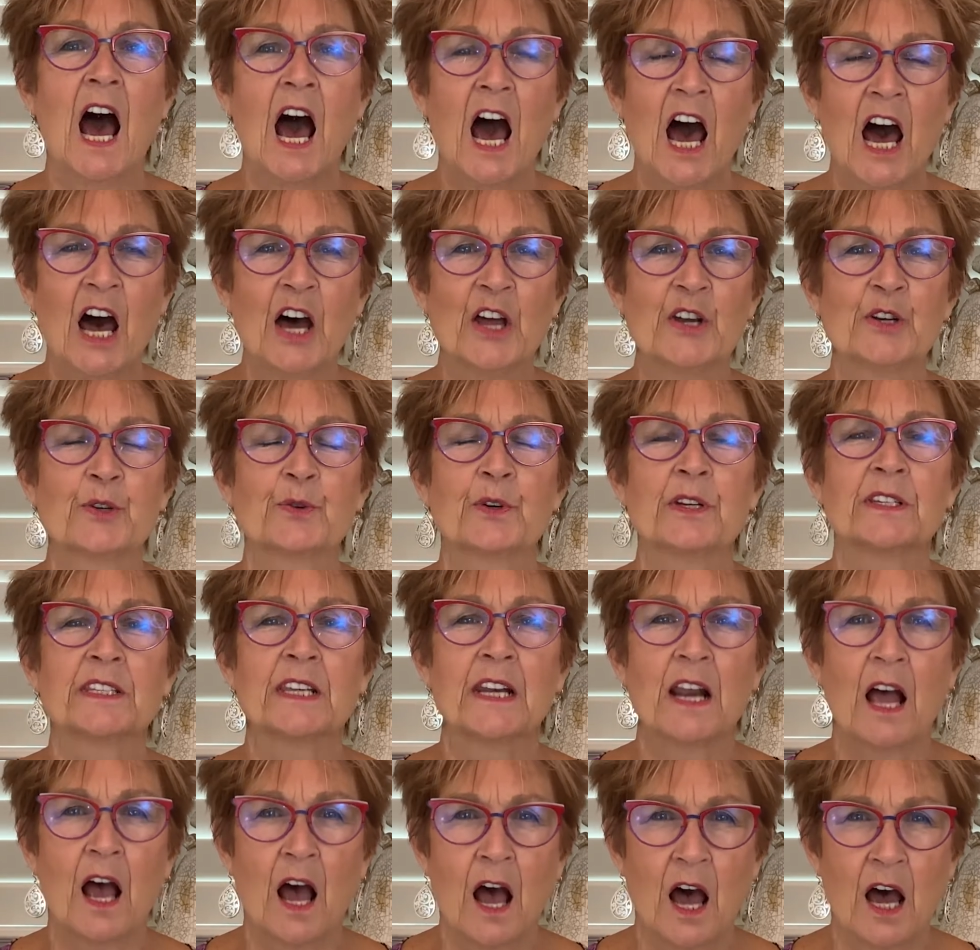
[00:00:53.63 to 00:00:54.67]
Hundreds and
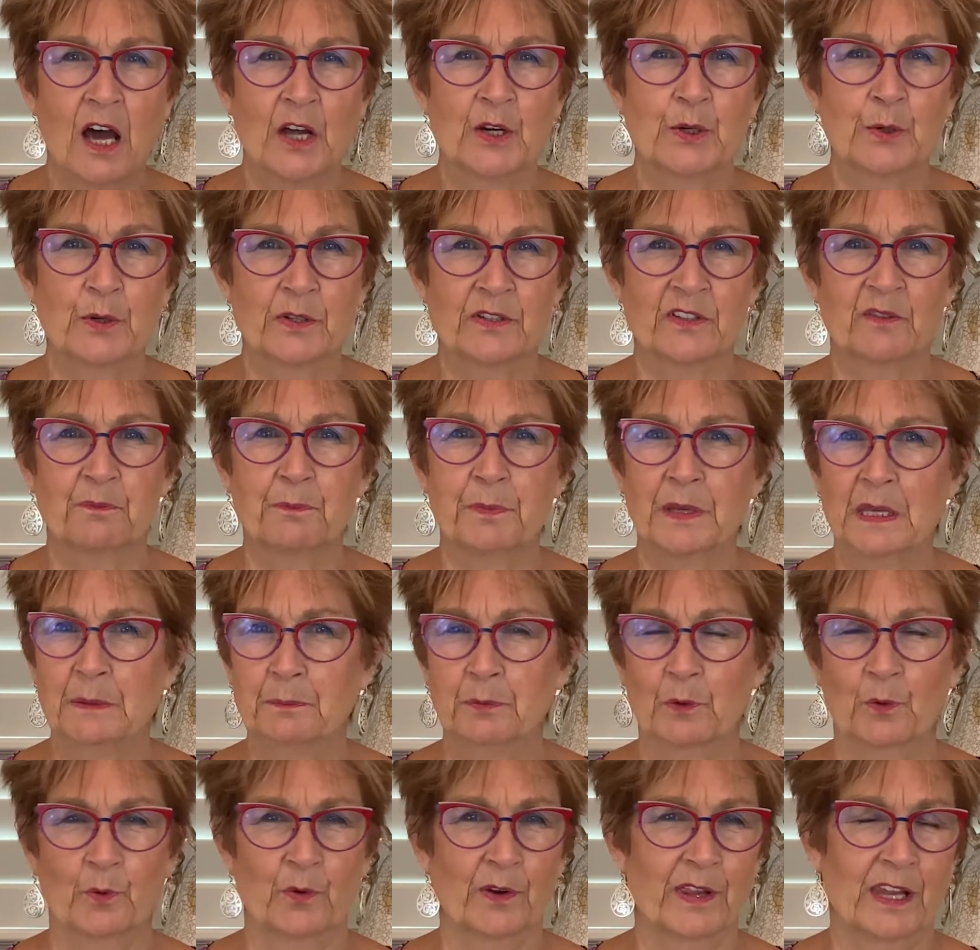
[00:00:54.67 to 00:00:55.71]
hundreds of
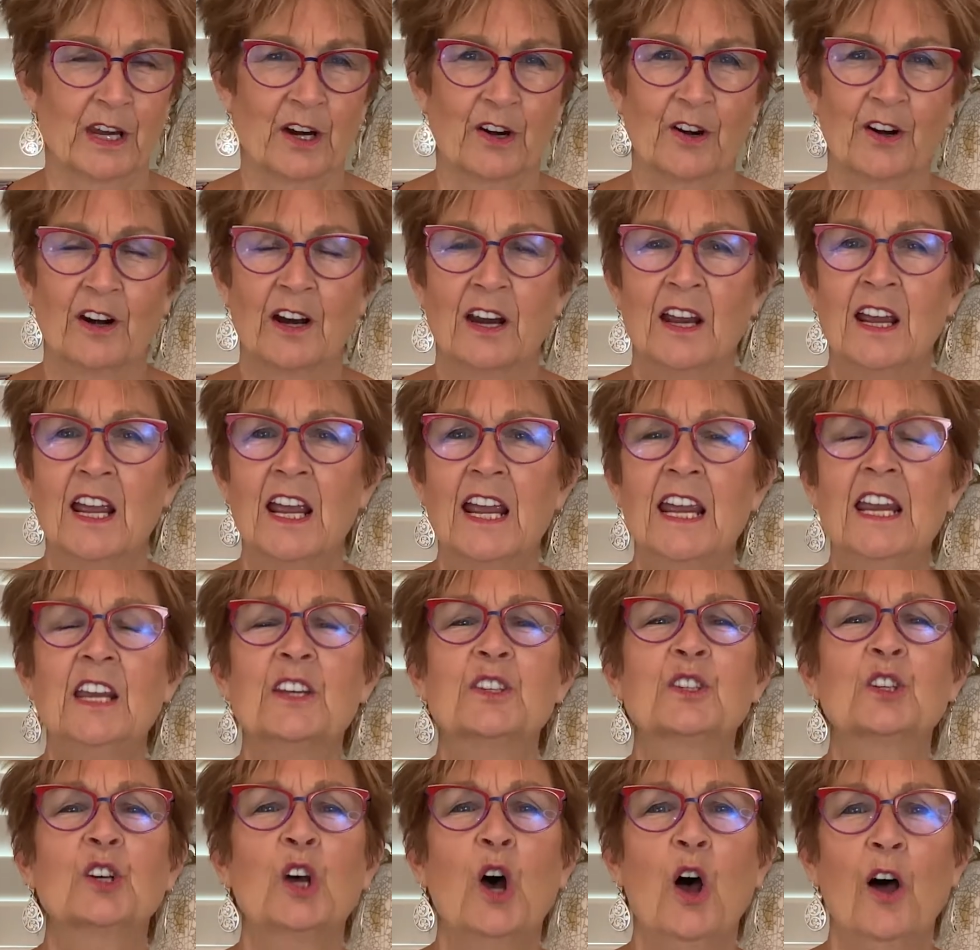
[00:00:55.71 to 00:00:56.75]
people were there his
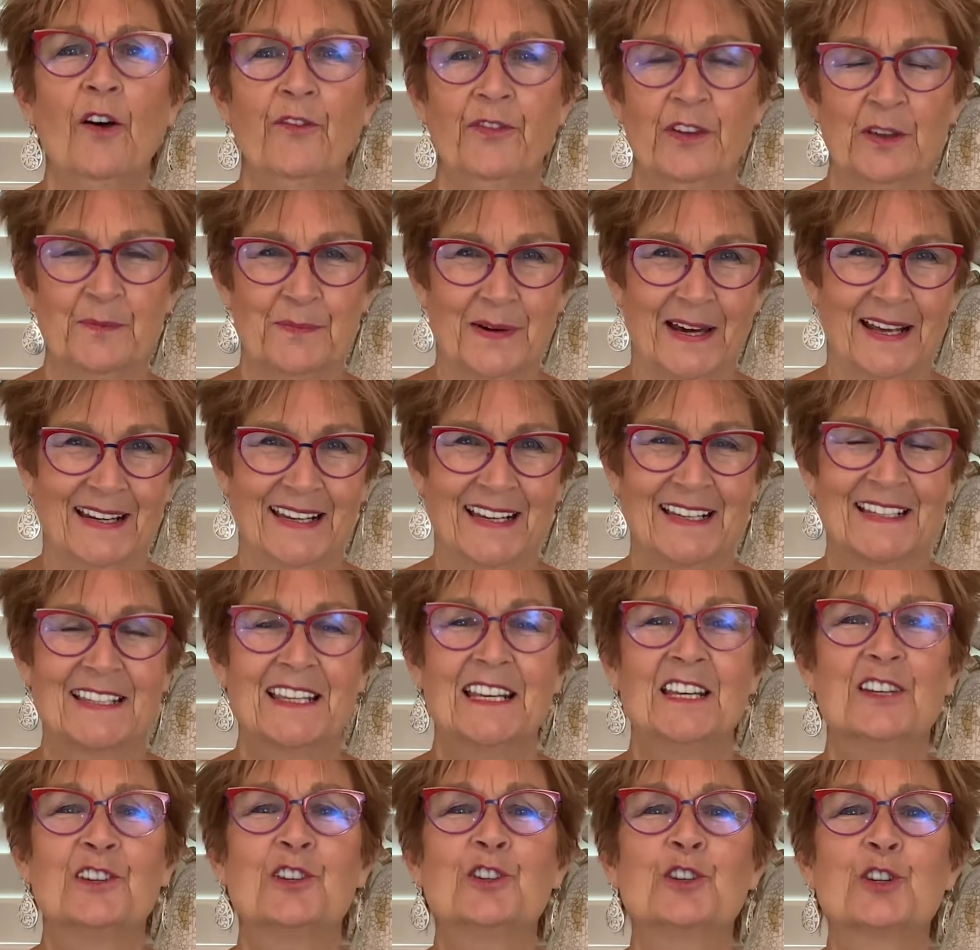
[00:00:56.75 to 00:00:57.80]
golfing buddies,
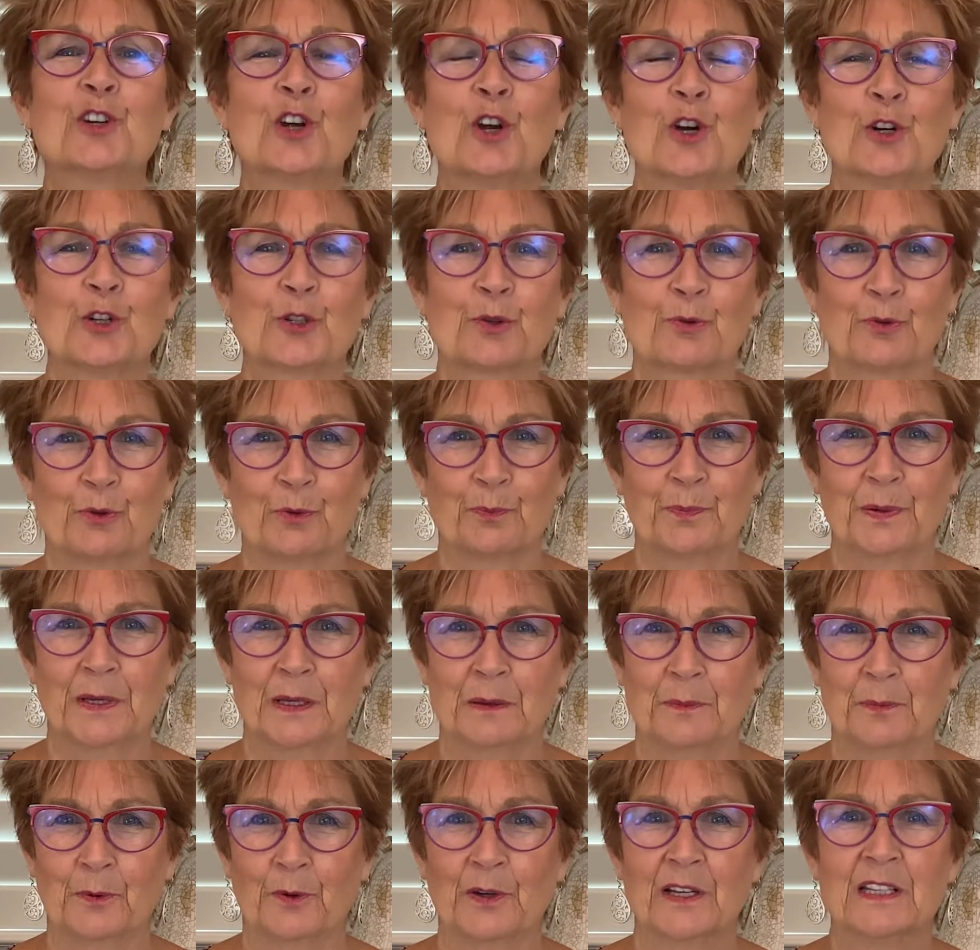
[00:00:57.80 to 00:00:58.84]
his church group
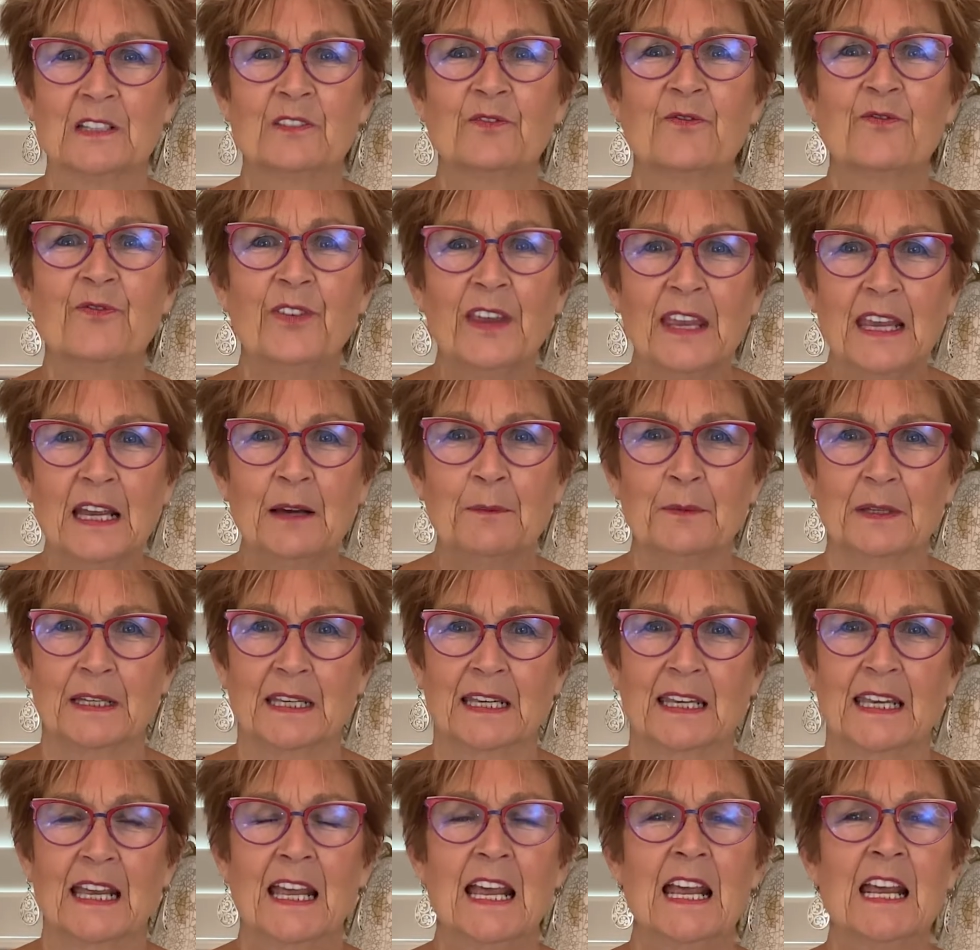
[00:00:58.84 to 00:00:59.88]
people, his
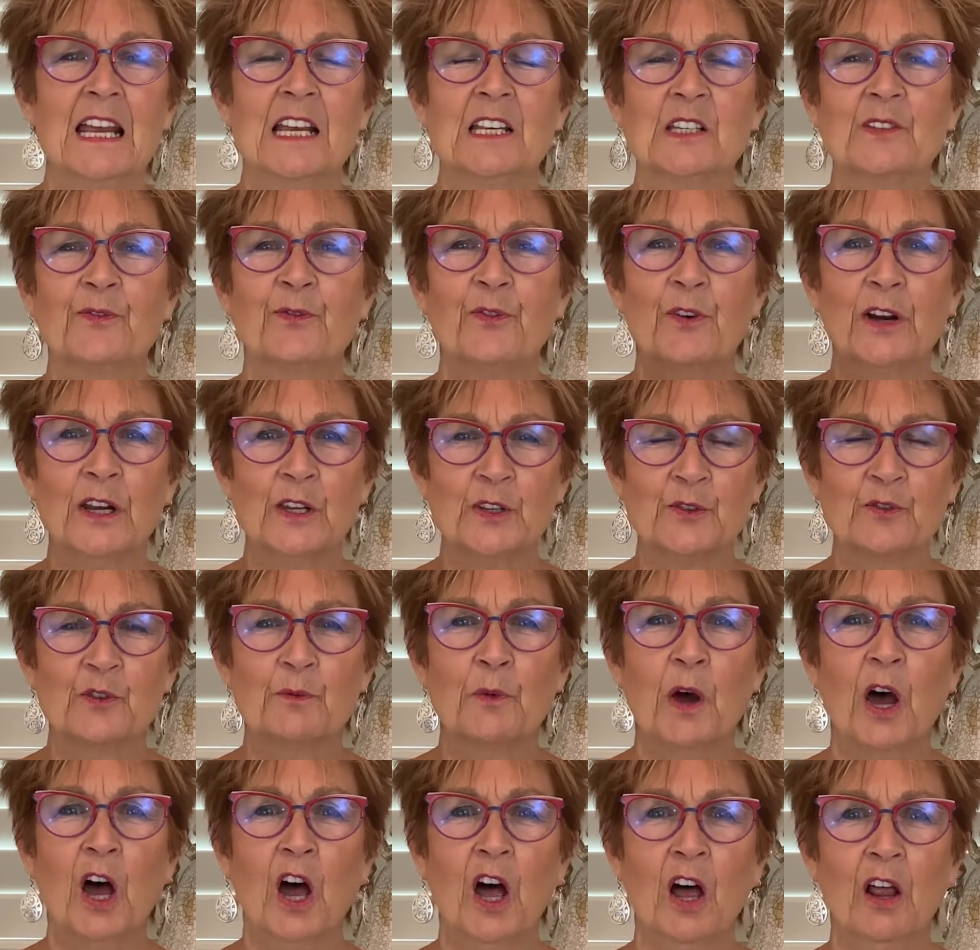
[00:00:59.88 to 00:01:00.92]
family, his friends from
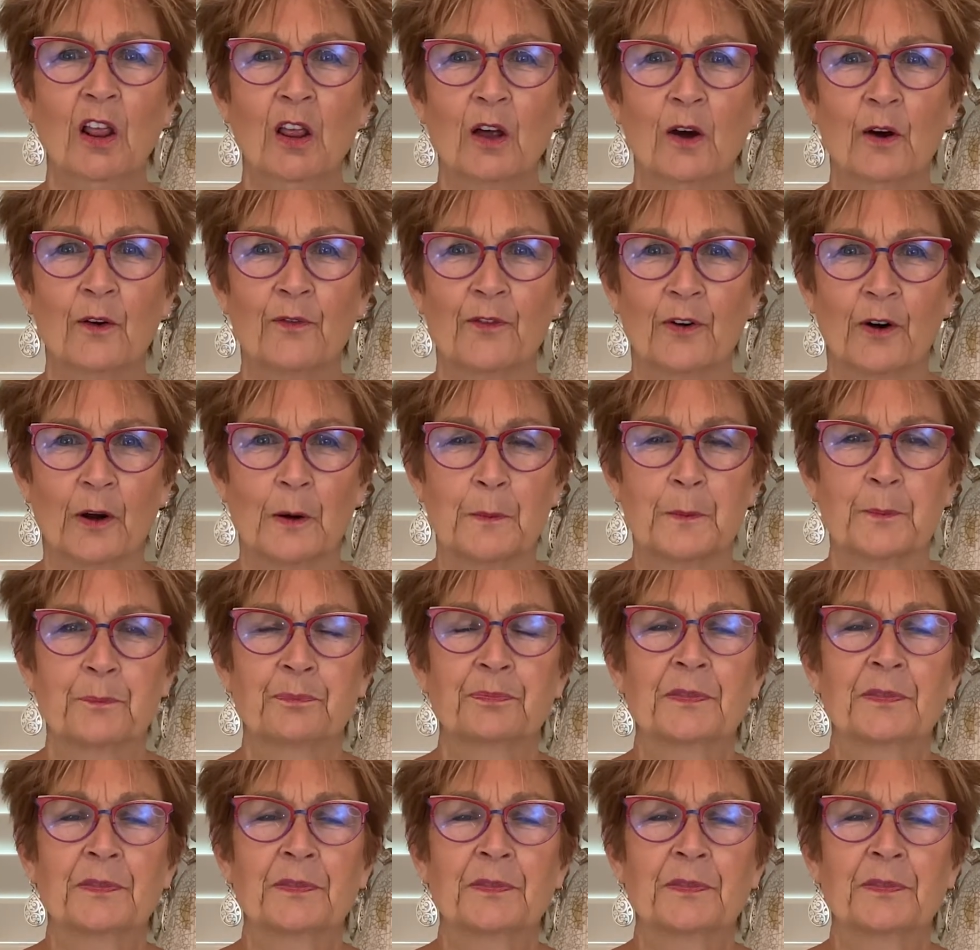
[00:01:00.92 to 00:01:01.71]
all over,